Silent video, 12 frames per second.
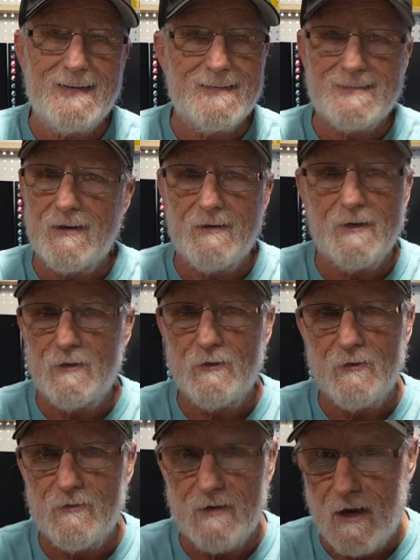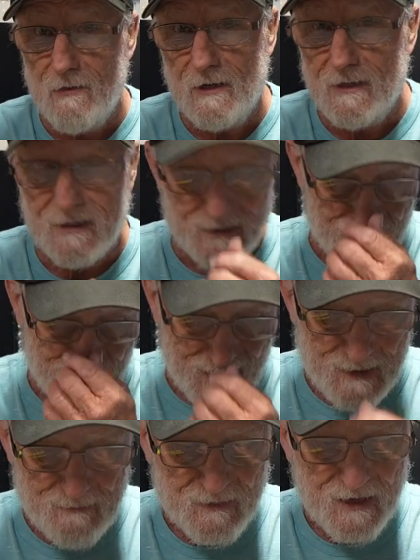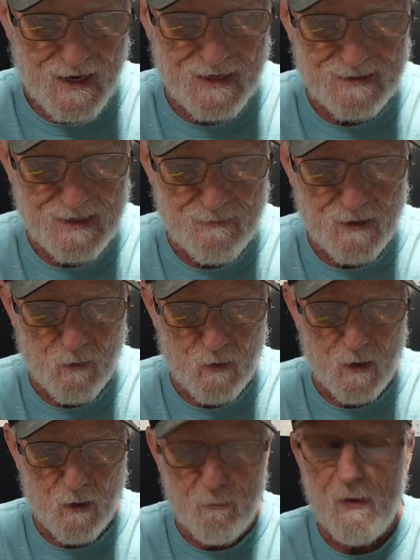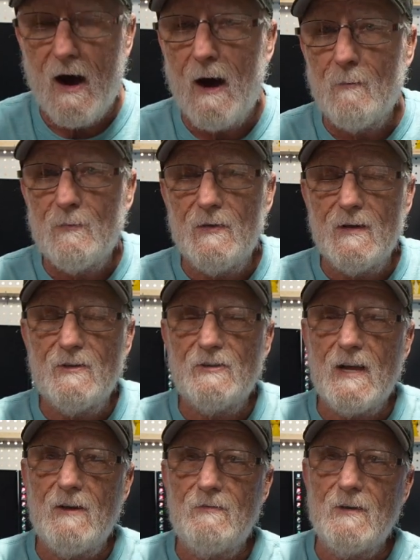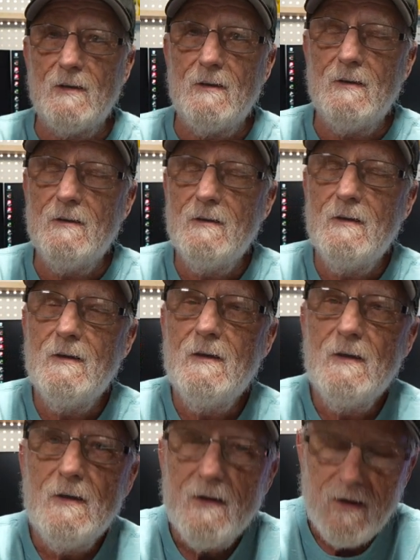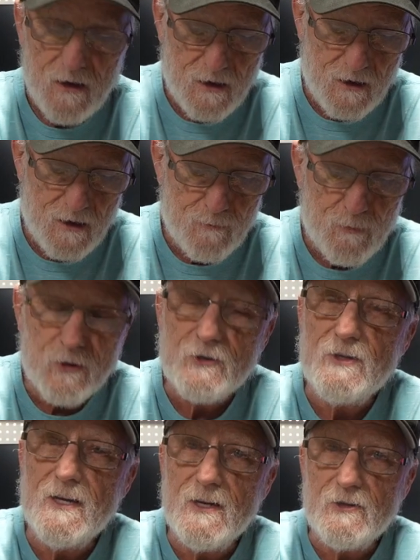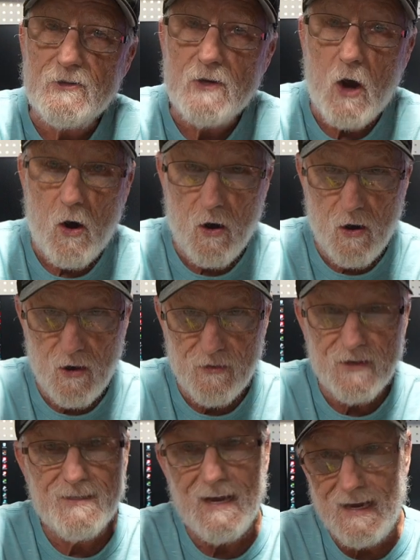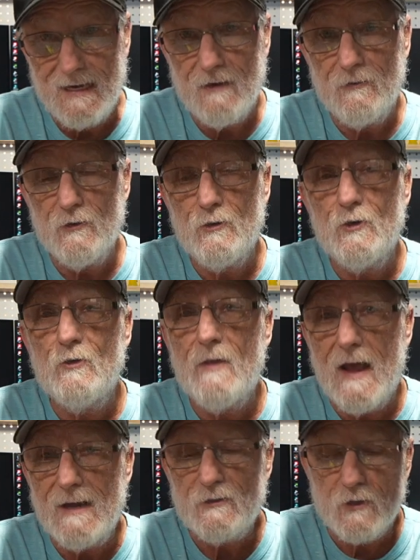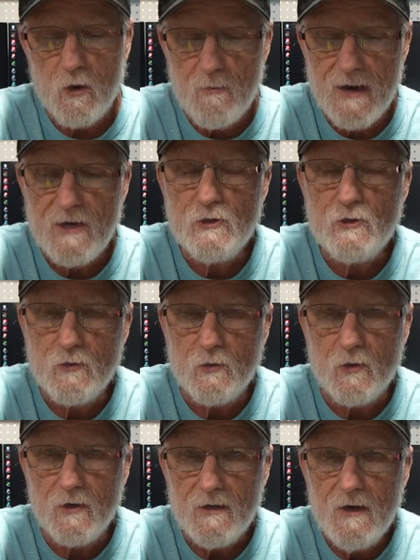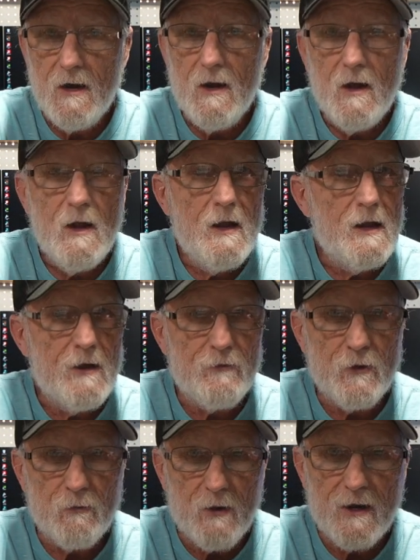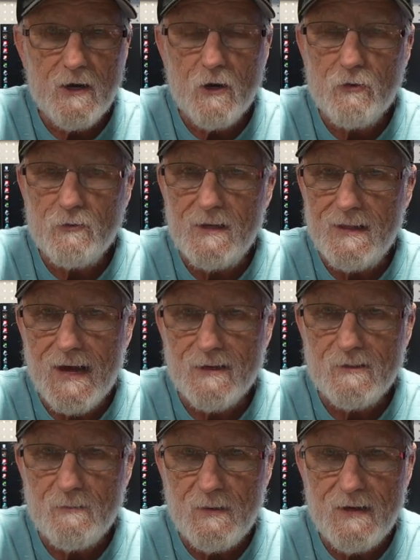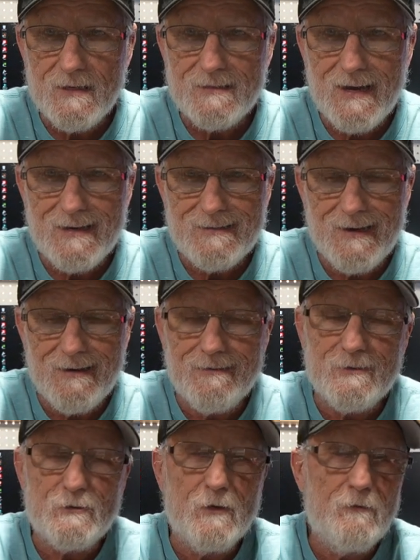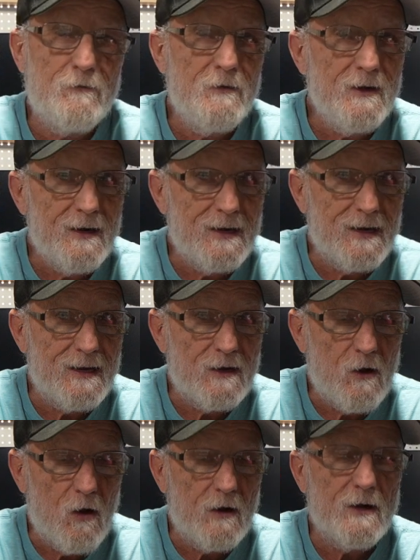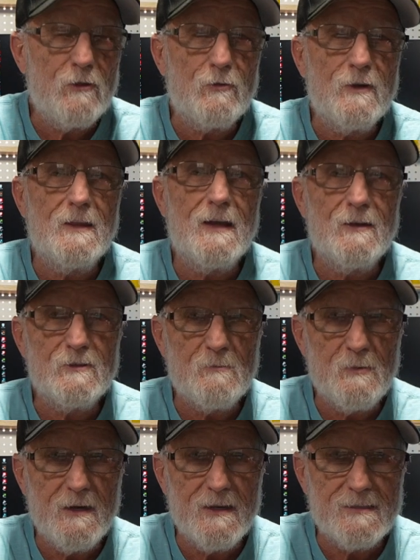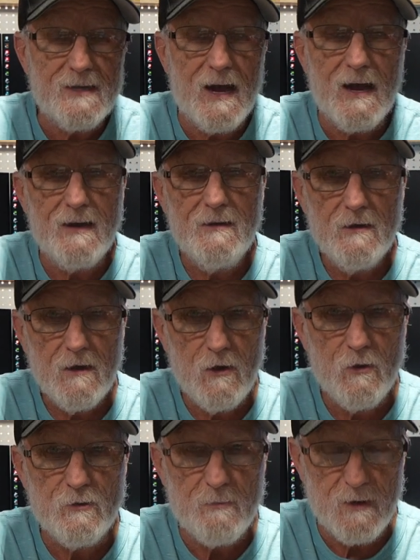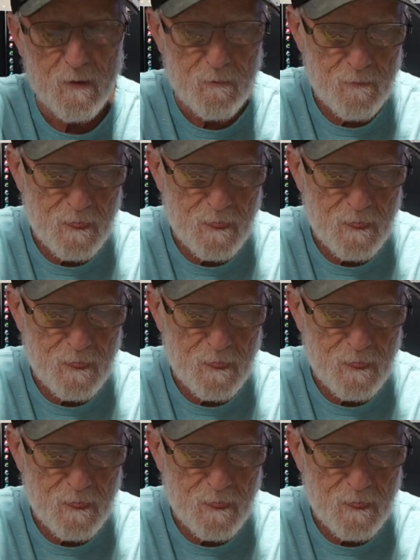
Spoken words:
is going to do you no good, except it will pop the safety burst disc on the tank if you do that. So make sure, if you're running a 3,000 psi tank, that you're filling it on a 3,000 psi hose bib.